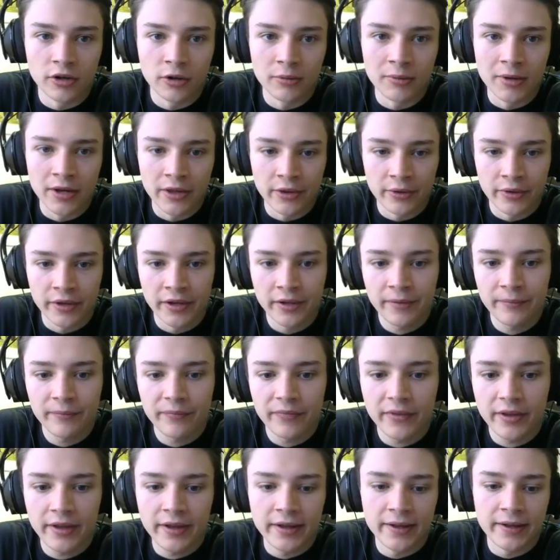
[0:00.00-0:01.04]
by the way.
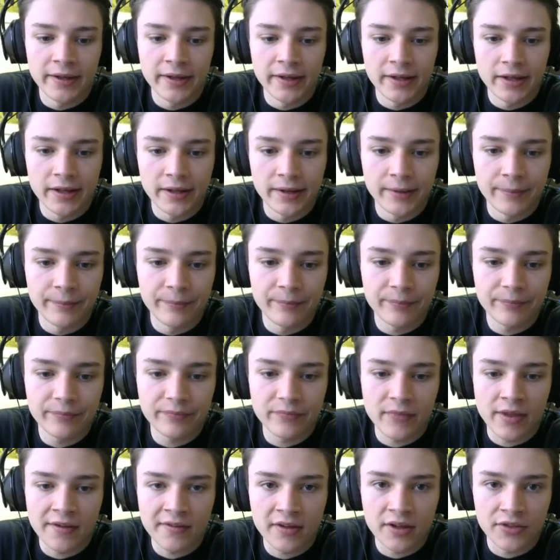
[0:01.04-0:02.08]

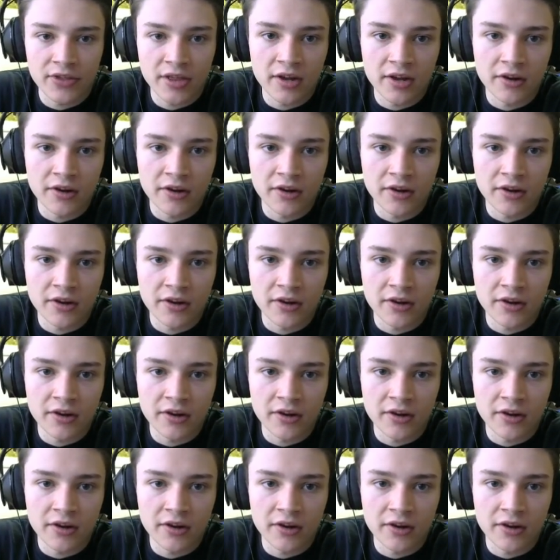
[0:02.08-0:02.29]
I've got that